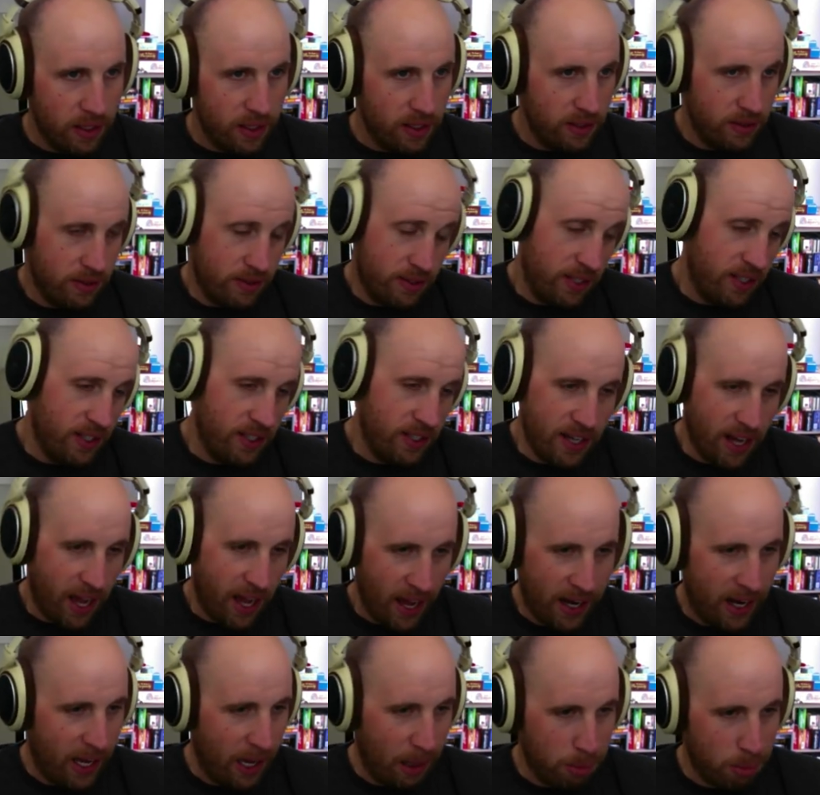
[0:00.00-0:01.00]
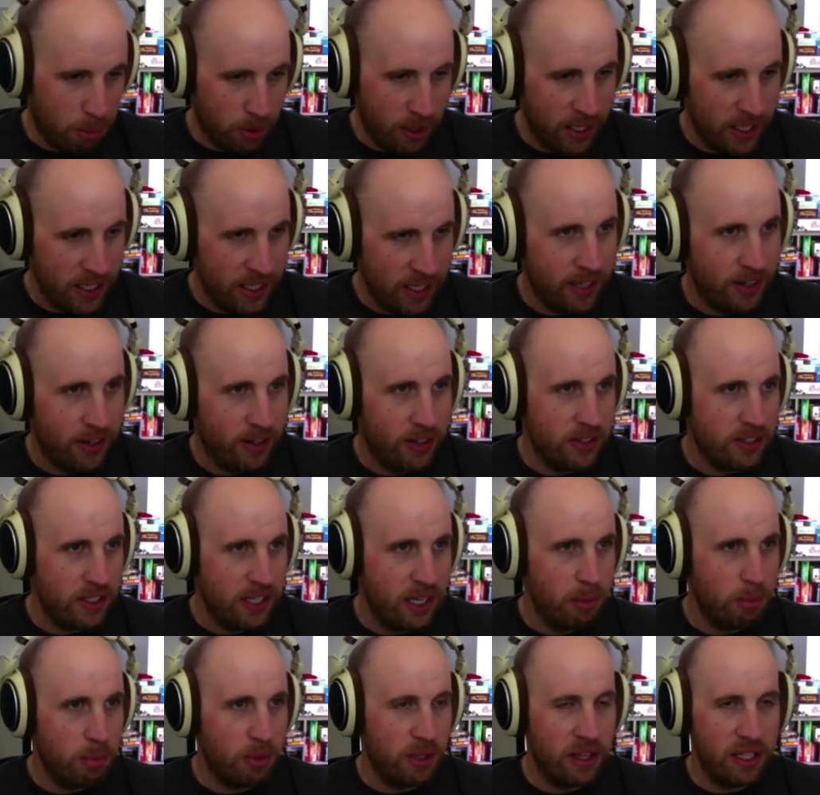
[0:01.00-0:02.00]
is not operating on our
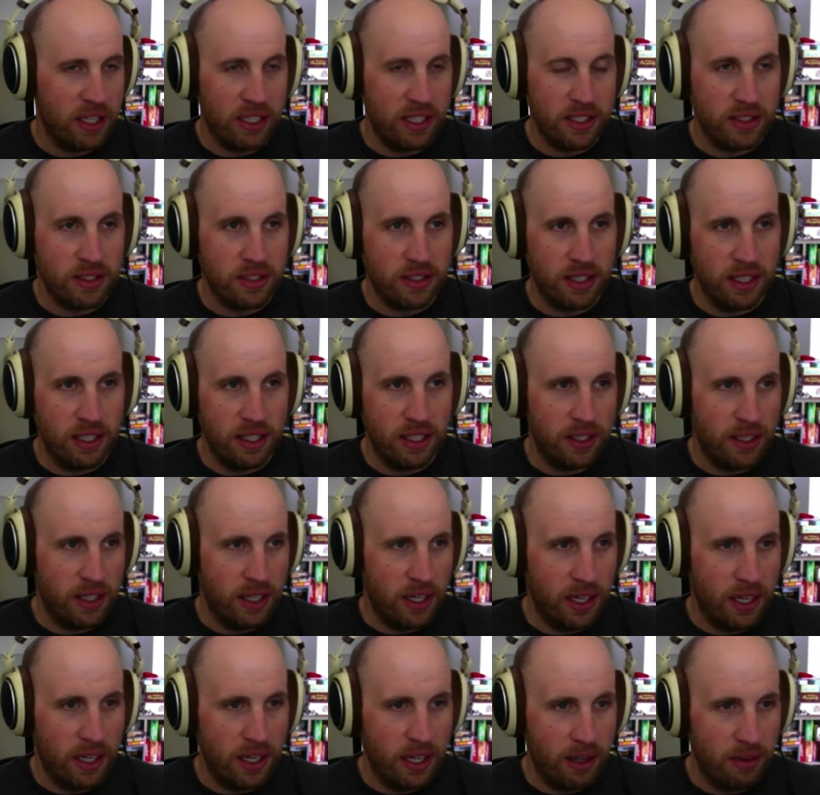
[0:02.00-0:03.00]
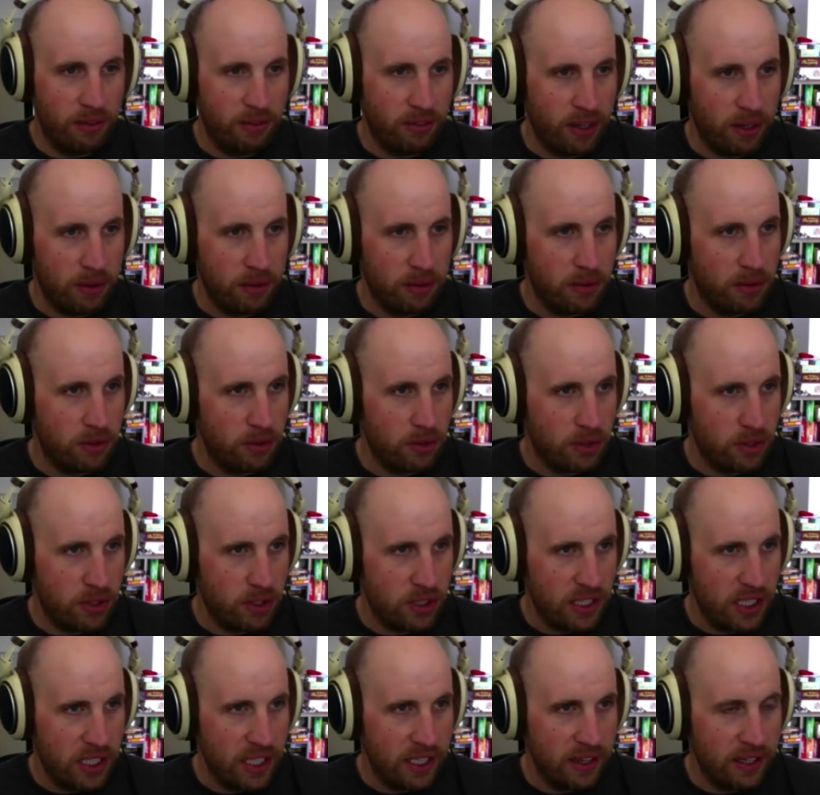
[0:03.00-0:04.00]
site, but that is, I found
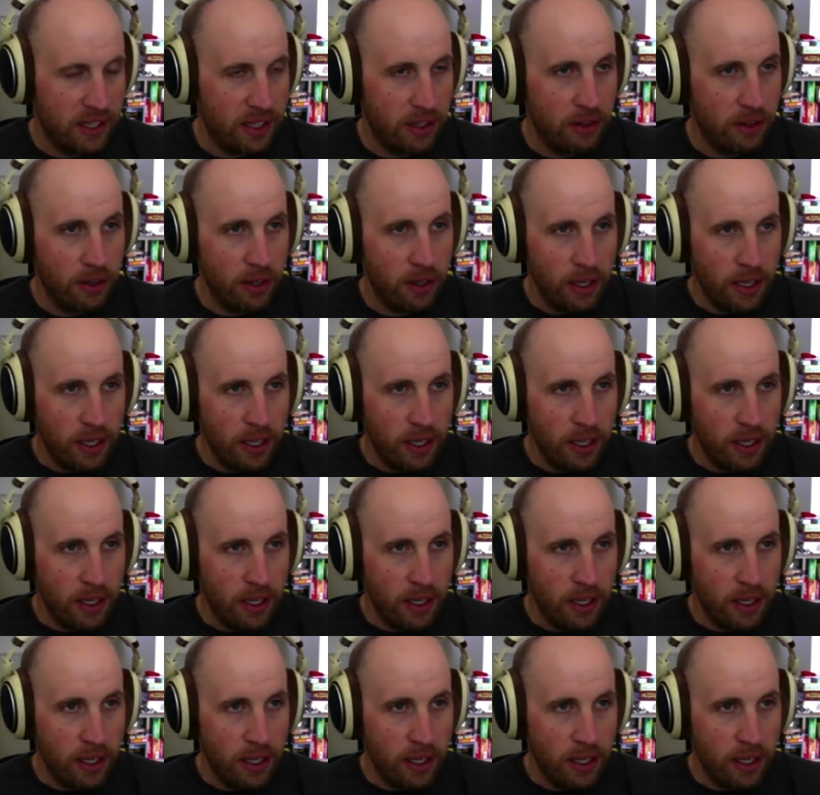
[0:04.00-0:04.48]
sitting there.